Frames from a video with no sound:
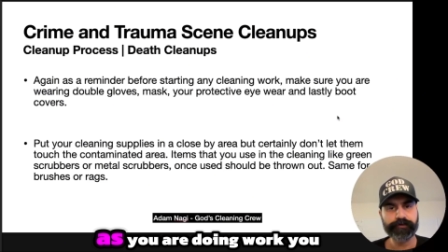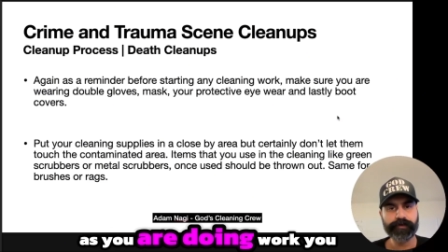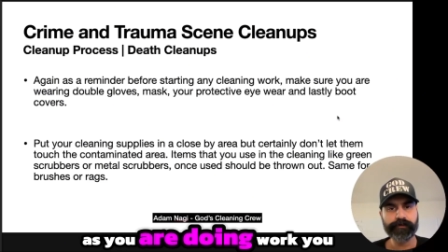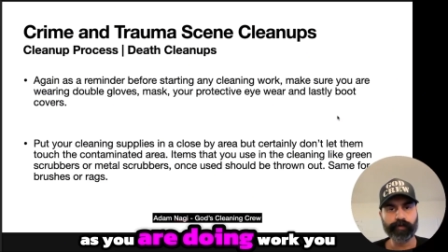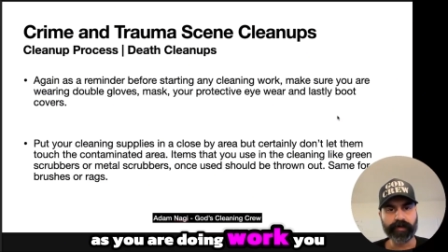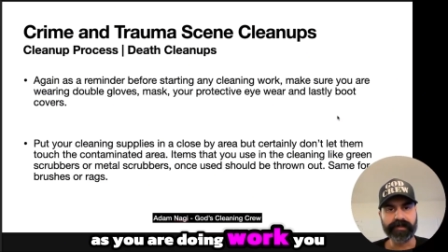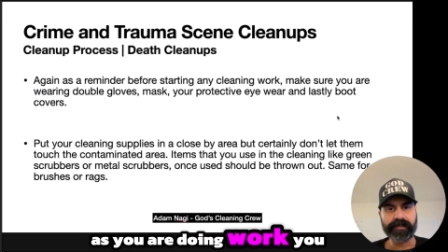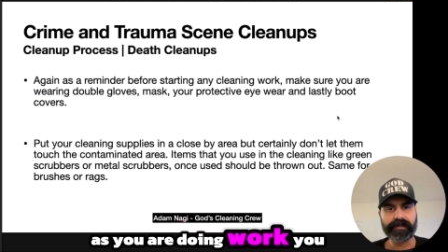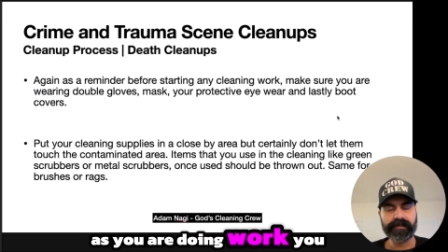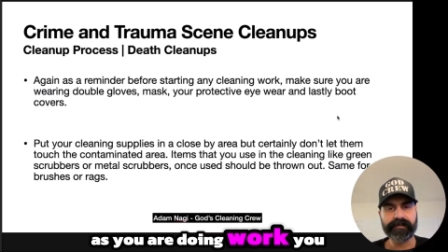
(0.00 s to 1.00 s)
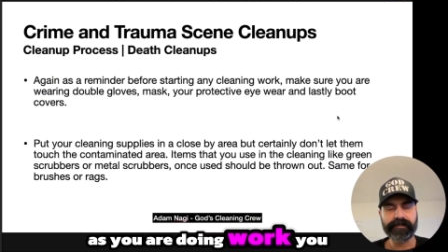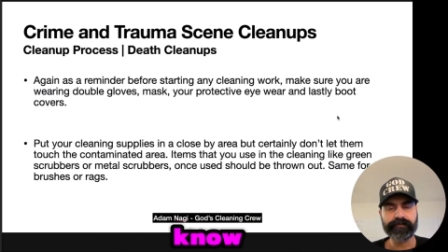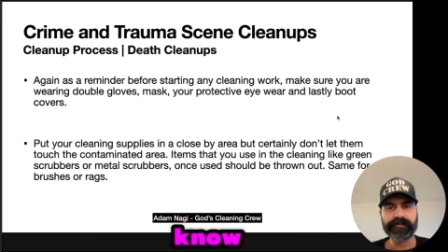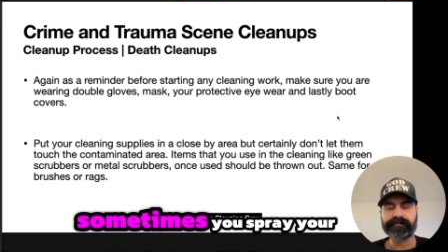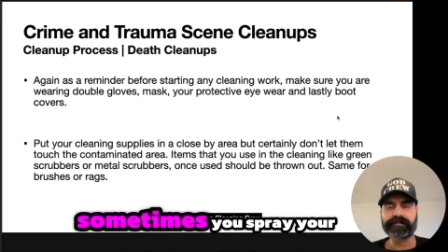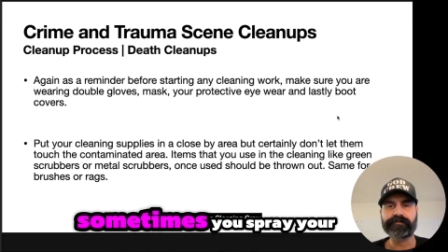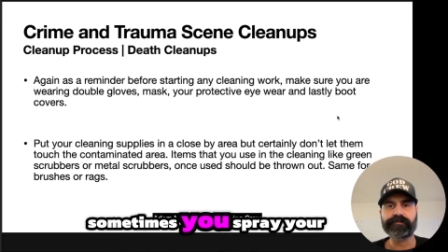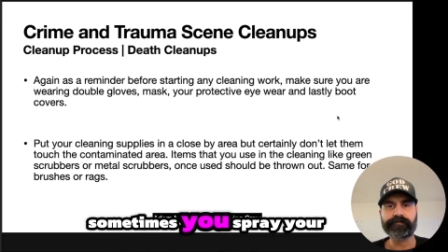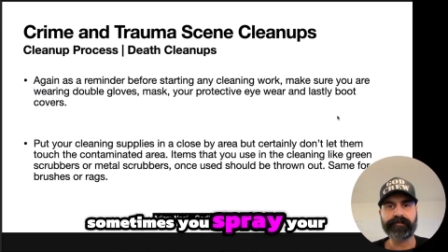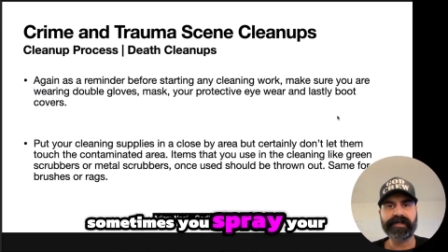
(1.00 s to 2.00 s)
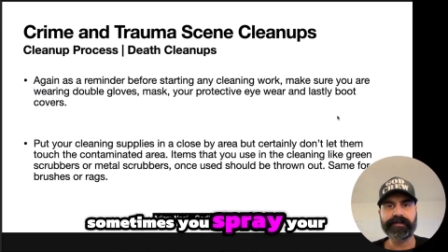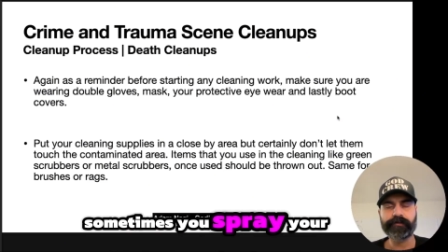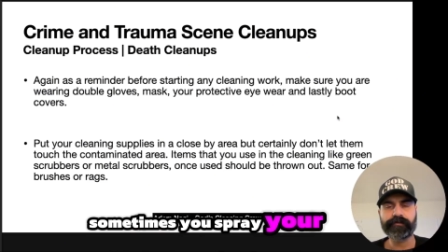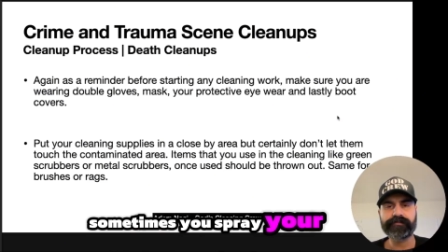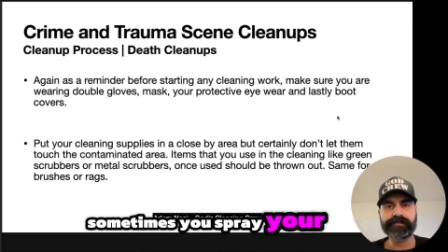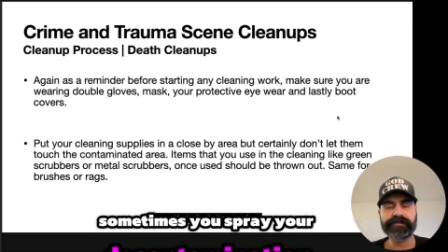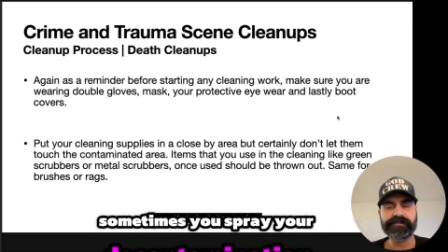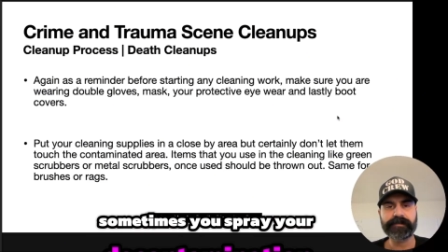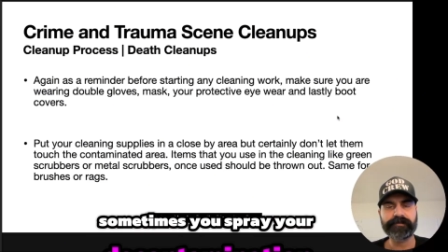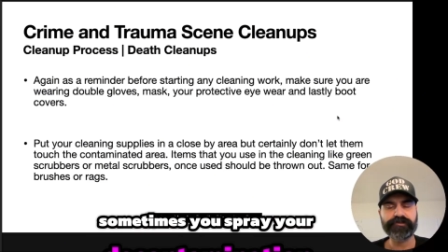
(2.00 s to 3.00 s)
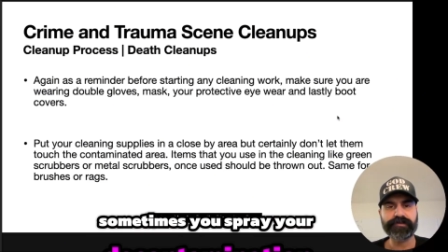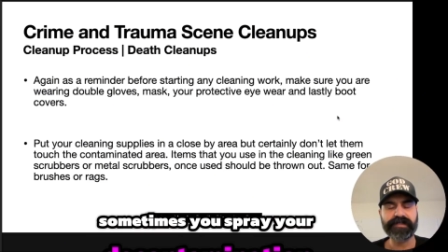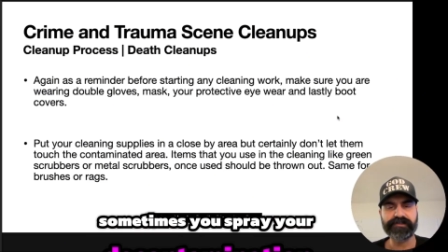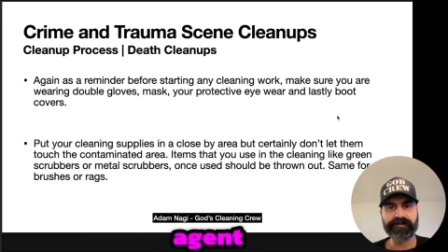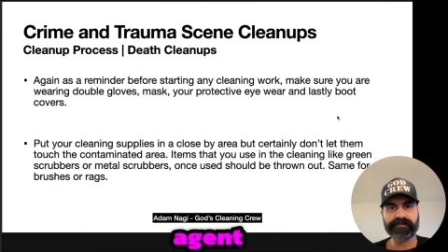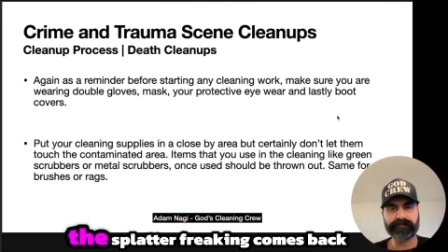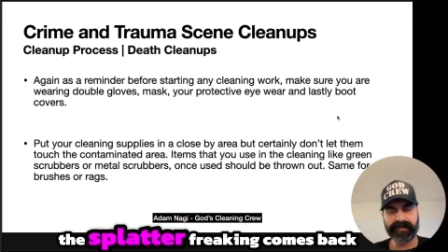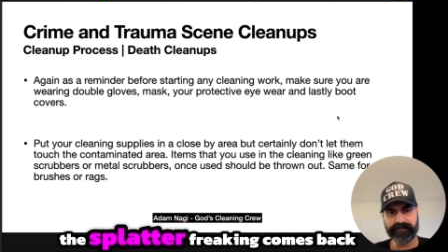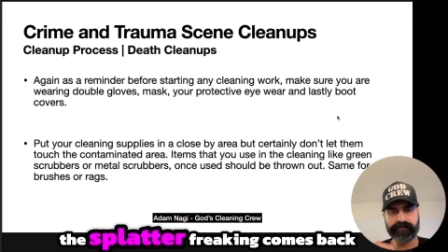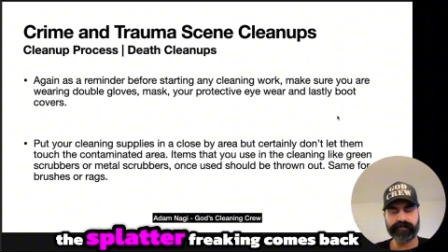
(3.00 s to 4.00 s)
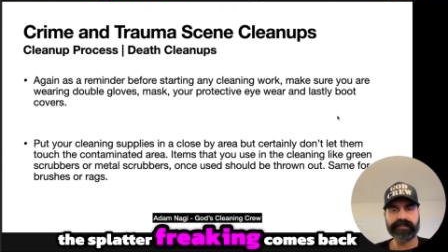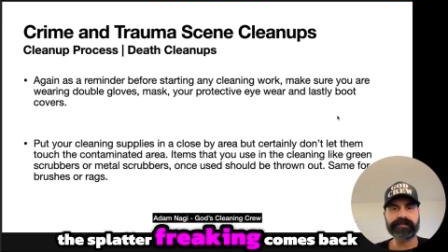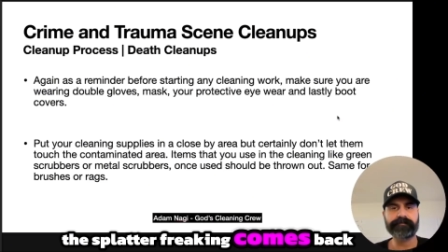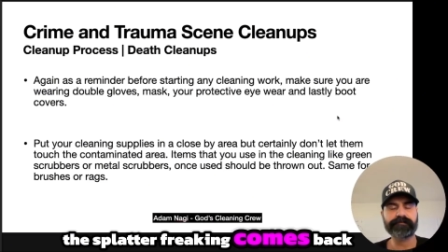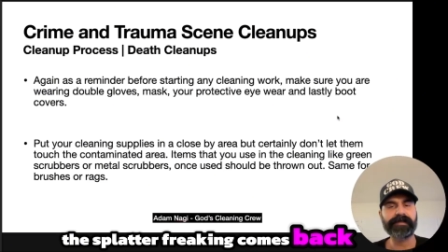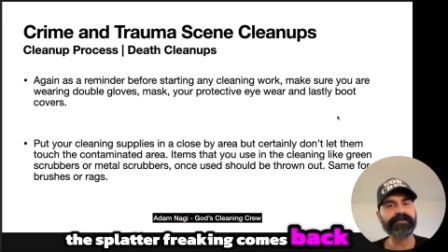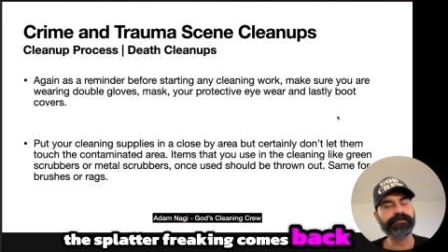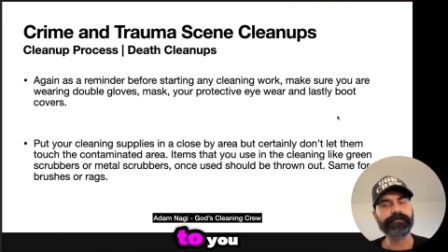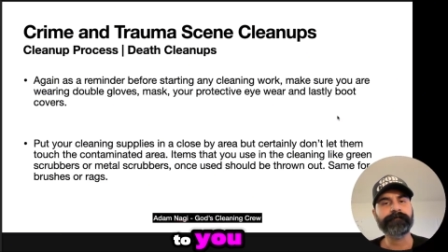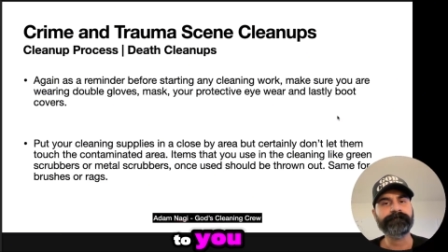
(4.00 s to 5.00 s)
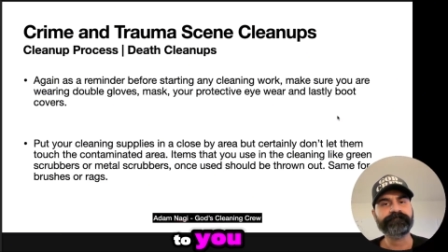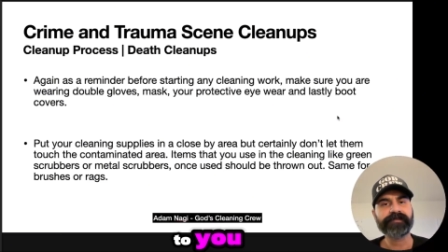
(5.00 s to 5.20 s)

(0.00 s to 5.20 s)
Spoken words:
you're doing work, sometimes you spray your decontamination agent, the splatter freaking comes back to you.